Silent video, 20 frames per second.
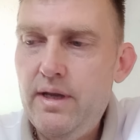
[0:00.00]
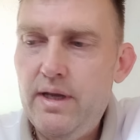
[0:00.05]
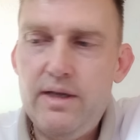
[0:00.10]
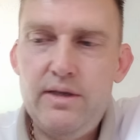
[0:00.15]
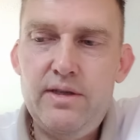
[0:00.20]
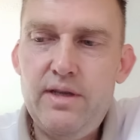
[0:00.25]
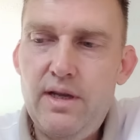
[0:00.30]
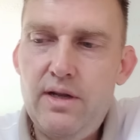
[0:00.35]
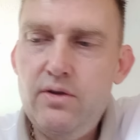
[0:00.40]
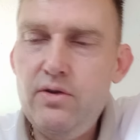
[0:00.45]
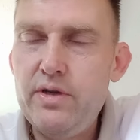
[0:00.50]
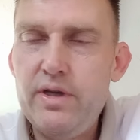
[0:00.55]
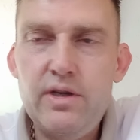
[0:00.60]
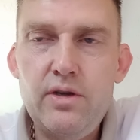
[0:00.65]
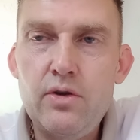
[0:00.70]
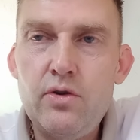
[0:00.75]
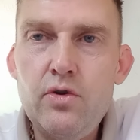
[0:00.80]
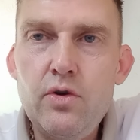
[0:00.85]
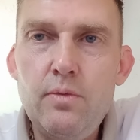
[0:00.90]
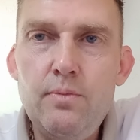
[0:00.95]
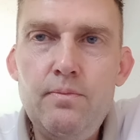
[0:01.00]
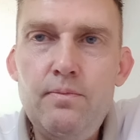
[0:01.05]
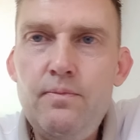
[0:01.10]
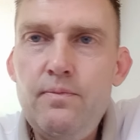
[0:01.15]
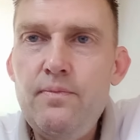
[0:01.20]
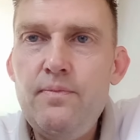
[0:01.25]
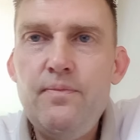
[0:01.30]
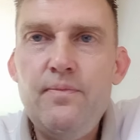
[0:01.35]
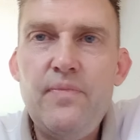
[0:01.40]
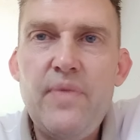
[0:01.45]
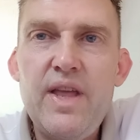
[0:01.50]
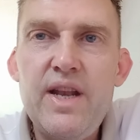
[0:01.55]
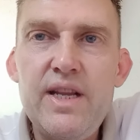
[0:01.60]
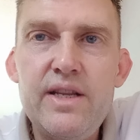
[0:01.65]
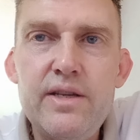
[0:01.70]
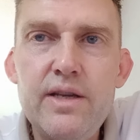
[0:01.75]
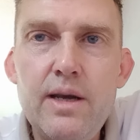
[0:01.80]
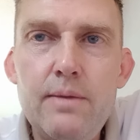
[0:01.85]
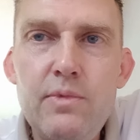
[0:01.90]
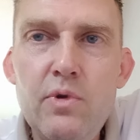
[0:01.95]
I'd say, look, you can come
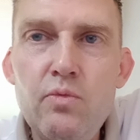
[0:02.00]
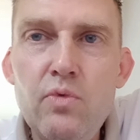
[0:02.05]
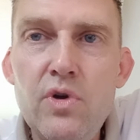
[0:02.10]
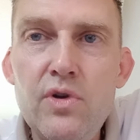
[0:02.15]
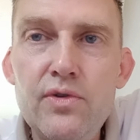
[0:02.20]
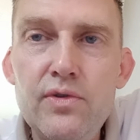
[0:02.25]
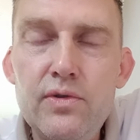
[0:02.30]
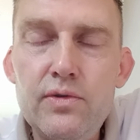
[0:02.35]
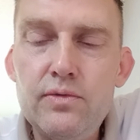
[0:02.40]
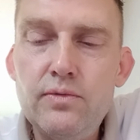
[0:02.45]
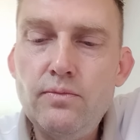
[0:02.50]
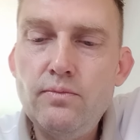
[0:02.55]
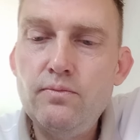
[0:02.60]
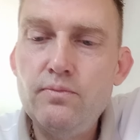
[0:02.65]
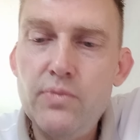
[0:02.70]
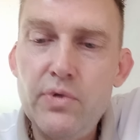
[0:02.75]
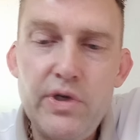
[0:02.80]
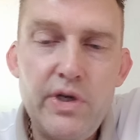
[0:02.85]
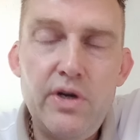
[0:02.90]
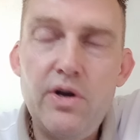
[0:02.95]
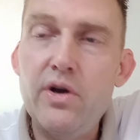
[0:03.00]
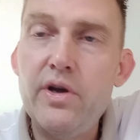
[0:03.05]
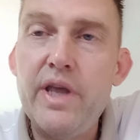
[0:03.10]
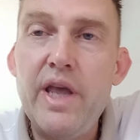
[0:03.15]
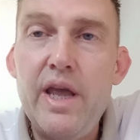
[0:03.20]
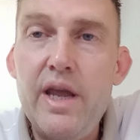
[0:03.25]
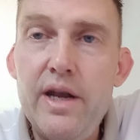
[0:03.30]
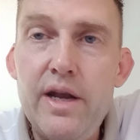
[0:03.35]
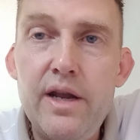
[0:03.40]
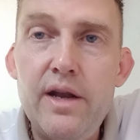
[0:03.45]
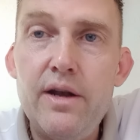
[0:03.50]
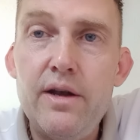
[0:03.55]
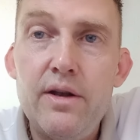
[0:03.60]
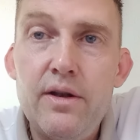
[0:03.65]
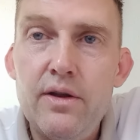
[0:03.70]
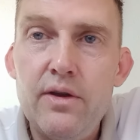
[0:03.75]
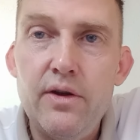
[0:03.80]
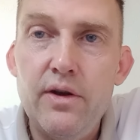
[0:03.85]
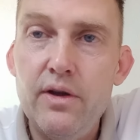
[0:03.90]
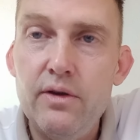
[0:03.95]
anytime you want, but you're not getting in.
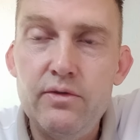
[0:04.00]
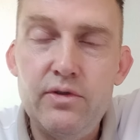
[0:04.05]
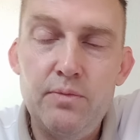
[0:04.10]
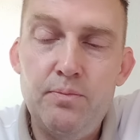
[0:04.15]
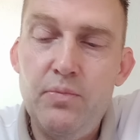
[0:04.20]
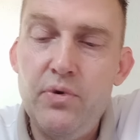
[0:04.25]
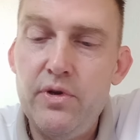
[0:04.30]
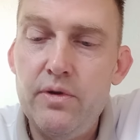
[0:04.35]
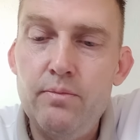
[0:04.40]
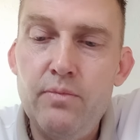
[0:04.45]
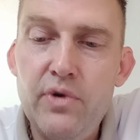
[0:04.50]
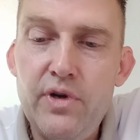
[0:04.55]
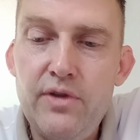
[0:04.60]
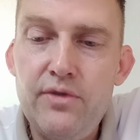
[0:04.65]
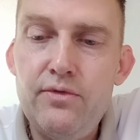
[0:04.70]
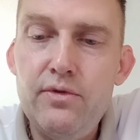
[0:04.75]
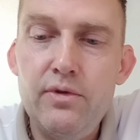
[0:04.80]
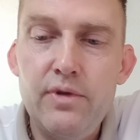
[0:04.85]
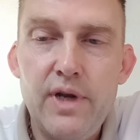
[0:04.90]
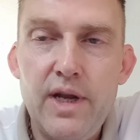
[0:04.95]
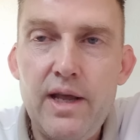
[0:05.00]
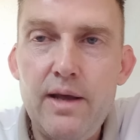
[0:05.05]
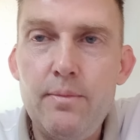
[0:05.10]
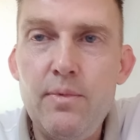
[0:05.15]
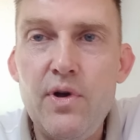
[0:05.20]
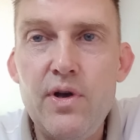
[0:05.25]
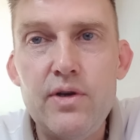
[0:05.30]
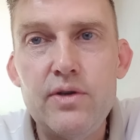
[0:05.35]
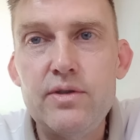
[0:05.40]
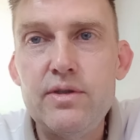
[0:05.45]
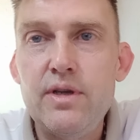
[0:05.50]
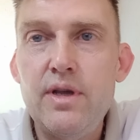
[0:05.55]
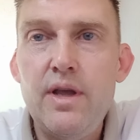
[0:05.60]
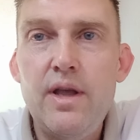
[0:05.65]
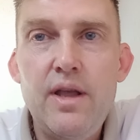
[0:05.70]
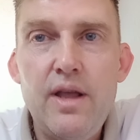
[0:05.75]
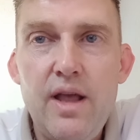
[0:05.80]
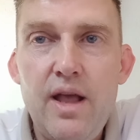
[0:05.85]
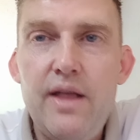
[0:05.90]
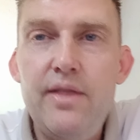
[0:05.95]
You know, you put your money through the letterbox,
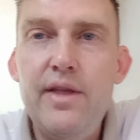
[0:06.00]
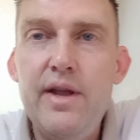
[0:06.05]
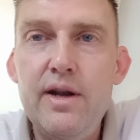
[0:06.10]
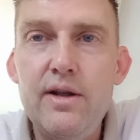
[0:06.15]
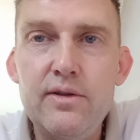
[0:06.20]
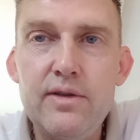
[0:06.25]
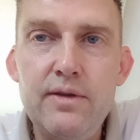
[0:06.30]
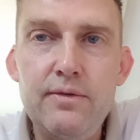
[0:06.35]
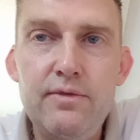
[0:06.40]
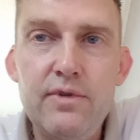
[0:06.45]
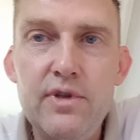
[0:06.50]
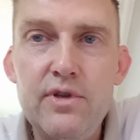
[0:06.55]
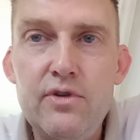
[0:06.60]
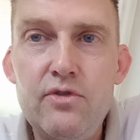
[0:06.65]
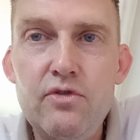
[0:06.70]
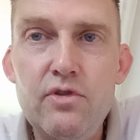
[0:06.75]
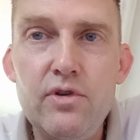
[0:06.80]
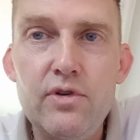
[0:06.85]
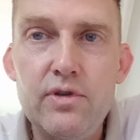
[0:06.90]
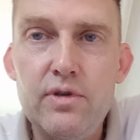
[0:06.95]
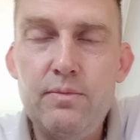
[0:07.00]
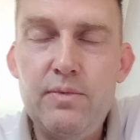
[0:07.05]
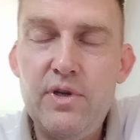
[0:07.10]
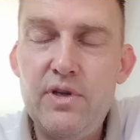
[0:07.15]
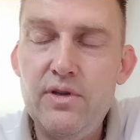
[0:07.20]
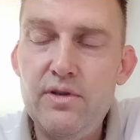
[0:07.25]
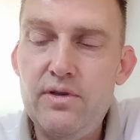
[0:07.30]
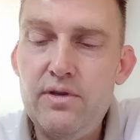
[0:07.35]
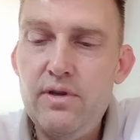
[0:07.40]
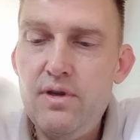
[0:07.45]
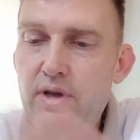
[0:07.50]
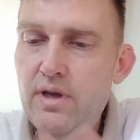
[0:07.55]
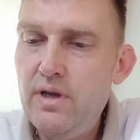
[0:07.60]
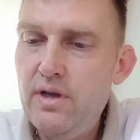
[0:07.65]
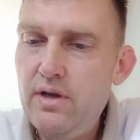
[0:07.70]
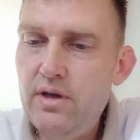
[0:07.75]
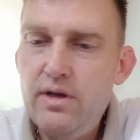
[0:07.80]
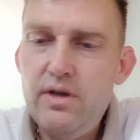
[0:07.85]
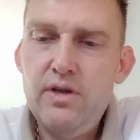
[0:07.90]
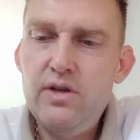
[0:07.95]
and then I'll give you the drugs. Because
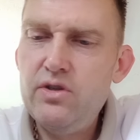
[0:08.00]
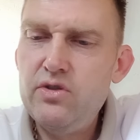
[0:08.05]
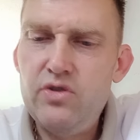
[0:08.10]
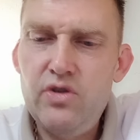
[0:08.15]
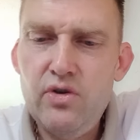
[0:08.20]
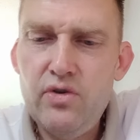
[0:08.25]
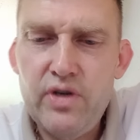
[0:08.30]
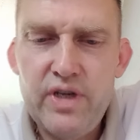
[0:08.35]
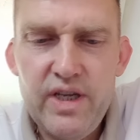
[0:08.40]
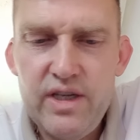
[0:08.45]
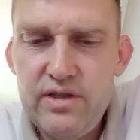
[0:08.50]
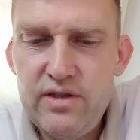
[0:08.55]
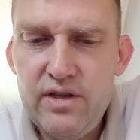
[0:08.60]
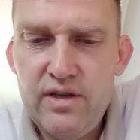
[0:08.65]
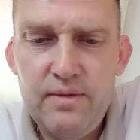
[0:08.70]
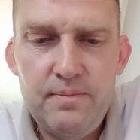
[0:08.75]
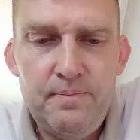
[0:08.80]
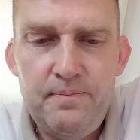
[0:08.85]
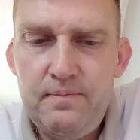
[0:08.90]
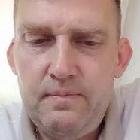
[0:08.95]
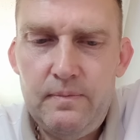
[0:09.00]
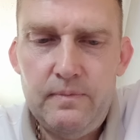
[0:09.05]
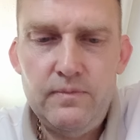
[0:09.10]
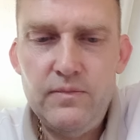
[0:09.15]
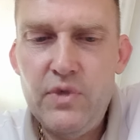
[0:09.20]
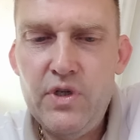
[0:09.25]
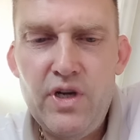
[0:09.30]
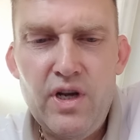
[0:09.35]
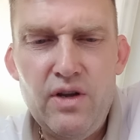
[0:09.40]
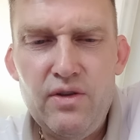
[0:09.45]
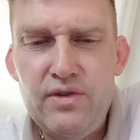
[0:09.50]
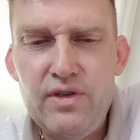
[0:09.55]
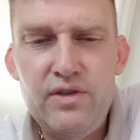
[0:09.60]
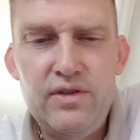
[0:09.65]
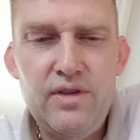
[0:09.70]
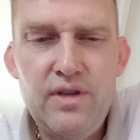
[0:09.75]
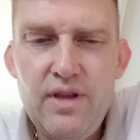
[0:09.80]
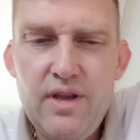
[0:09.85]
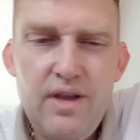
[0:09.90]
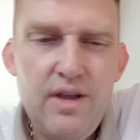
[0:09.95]
junkies are, you know,
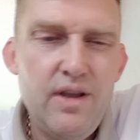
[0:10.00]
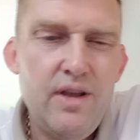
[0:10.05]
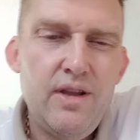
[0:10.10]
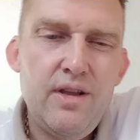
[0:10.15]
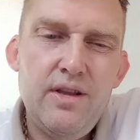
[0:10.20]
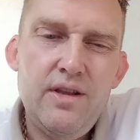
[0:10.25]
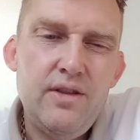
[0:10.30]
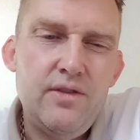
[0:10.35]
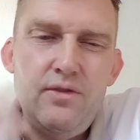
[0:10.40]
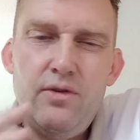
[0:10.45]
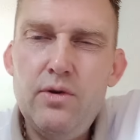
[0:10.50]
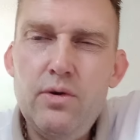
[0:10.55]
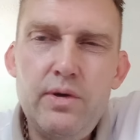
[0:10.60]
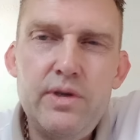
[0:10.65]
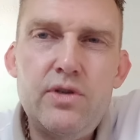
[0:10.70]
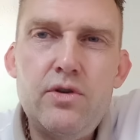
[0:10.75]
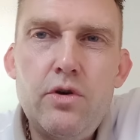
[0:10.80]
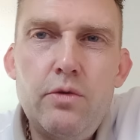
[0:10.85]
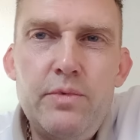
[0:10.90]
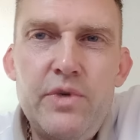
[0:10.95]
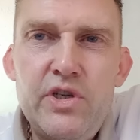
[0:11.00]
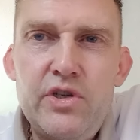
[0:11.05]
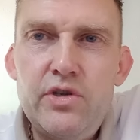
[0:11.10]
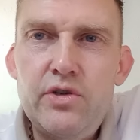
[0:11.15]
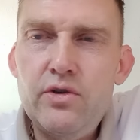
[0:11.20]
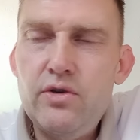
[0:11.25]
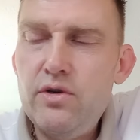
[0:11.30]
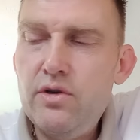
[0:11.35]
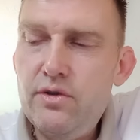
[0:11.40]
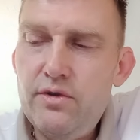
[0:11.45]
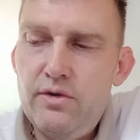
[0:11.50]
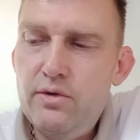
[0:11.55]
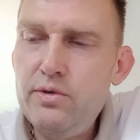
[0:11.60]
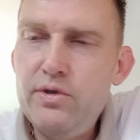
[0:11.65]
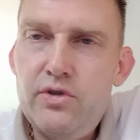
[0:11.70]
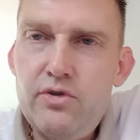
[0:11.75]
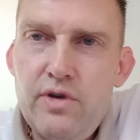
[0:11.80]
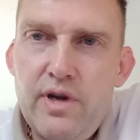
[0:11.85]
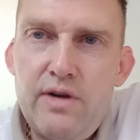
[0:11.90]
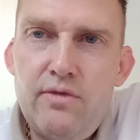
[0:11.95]
they're always coming short. They're
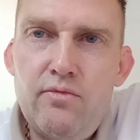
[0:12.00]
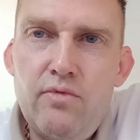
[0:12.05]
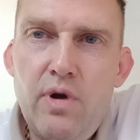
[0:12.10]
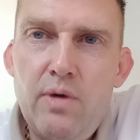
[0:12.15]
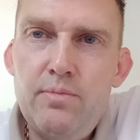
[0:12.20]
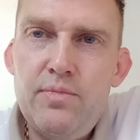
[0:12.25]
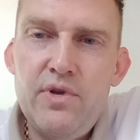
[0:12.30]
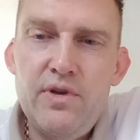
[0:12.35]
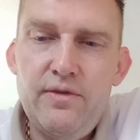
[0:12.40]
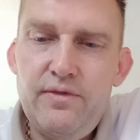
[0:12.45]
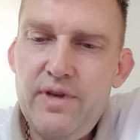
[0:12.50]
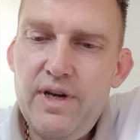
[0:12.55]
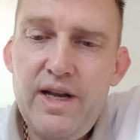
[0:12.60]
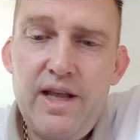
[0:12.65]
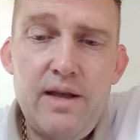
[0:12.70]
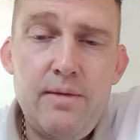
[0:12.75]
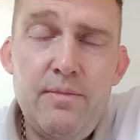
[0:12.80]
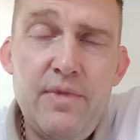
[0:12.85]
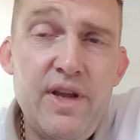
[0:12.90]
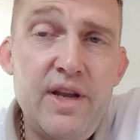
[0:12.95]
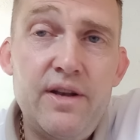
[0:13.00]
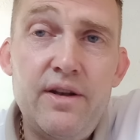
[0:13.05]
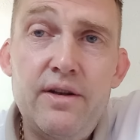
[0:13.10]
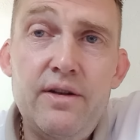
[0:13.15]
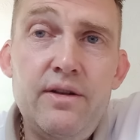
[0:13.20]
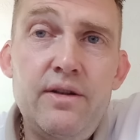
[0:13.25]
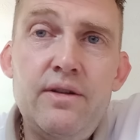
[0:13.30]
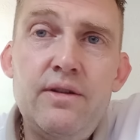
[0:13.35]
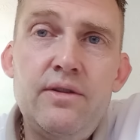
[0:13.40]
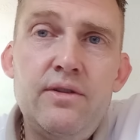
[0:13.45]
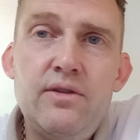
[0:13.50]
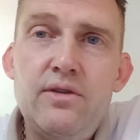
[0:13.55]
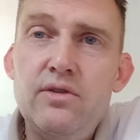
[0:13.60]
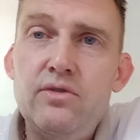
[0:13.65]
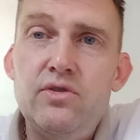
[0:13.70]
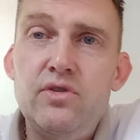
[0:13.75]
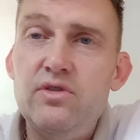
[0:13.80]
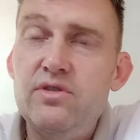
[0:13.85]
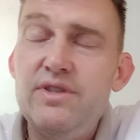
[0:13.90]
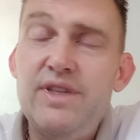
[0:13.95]
always trying to rob you. If you let them in,
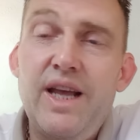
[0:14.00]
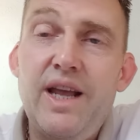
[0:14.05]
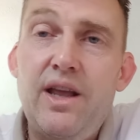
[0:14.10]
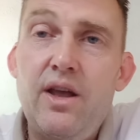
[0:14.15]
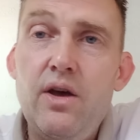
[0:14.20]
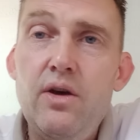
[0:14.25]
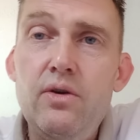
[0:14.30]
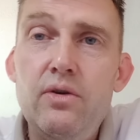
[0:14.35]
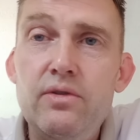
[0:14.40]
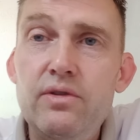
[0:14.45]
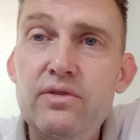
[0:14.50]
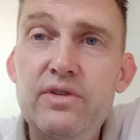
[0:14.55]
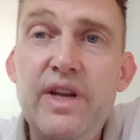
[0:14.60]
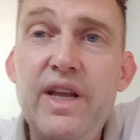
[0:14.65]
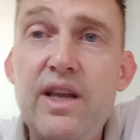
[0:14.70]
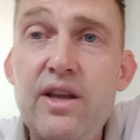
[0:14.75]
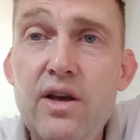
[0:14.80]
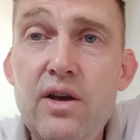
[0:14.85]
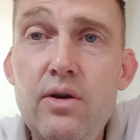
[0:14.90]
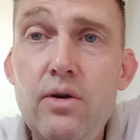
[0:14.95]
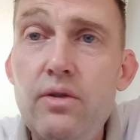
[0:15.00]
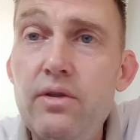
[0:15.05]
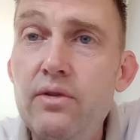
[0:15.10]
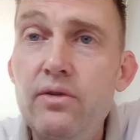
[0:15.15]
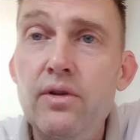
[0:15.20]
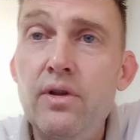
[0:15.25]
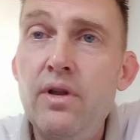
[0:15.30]
they'll just take out, they'll nick out.